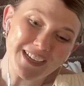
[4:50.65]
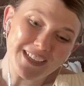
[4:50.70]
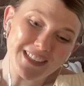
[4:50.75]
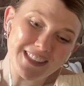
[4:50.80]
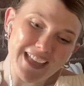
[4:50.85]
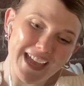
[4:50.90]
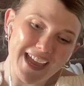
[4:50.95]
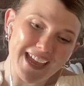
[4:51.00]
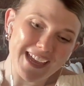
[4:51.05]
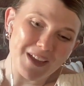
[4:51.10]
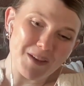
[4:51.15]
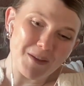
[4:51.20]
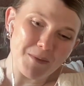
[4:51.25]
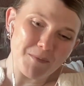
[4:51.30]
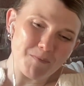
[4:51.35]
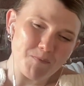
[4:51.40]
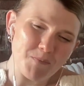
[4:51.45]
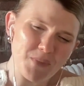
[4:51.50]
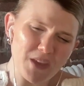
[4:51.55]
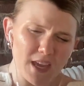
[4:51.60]
like
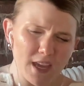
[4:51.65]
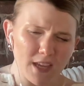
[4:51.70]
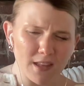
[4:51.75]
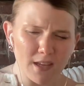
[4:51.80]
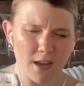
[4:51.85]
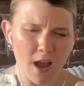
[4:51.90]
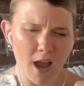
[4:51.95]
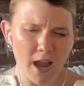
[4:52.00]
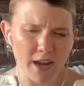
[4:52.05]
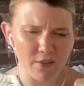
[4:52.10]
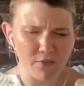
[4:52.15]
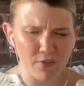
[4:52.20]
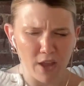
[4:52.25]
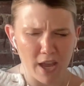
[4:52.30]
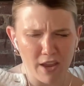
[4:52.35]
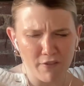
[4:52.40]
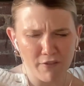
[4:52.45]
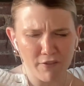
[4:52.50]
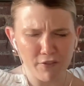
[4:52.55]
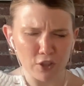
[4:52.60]
being the kind of
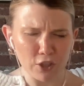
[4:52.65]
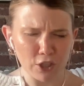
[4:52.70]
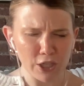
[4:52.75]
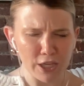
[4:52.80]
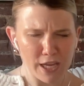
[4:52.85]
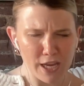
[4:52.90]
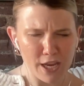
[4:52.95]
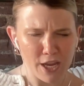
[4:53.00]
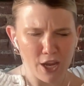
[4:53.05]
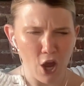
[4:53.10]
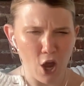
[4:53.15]
like flirty,